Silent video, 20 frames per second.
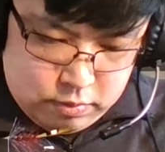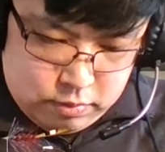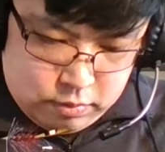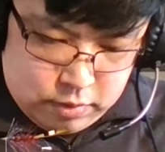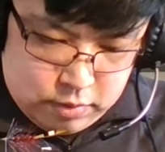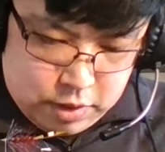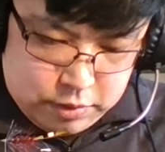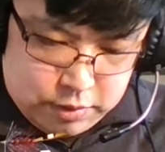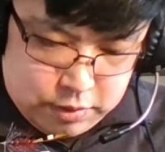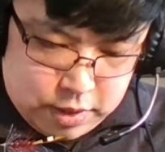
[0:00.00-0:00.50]

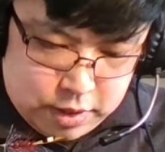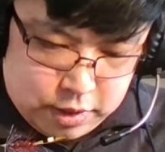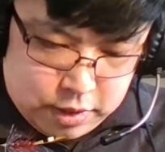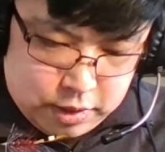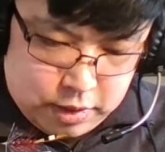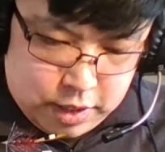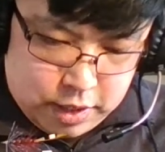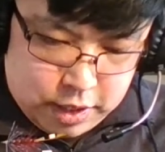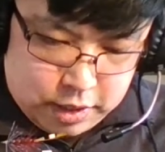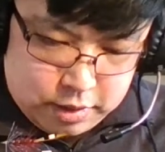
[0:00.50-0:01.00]

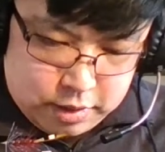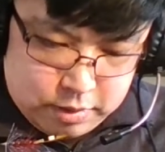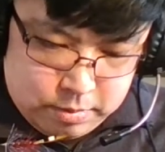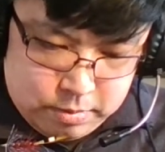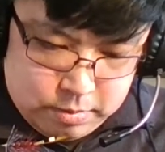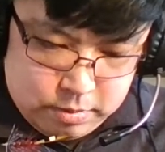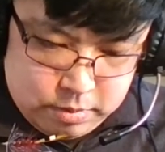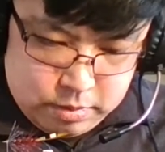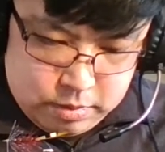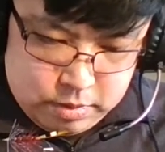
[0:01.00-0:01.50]
roadrunner like
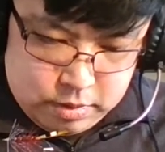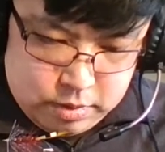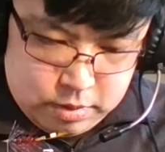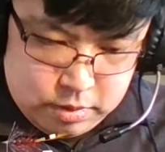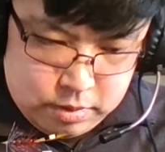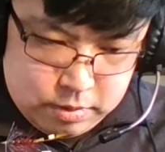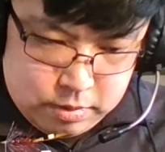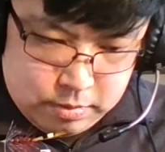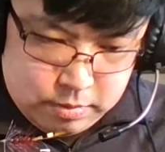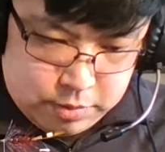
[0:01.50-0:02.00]

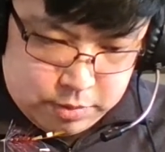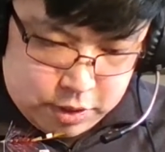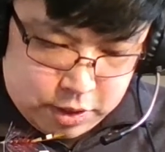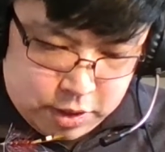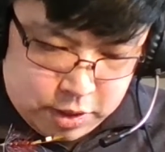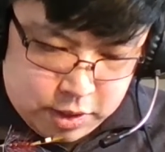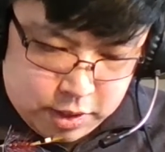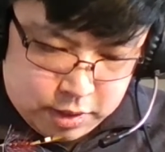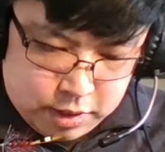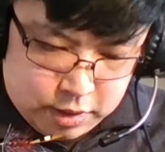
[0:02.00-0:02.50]

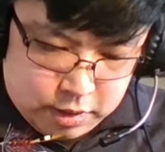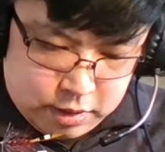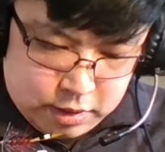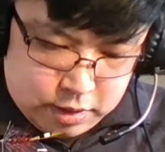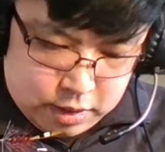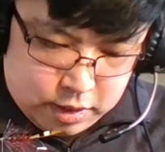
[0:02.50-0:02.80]
bird and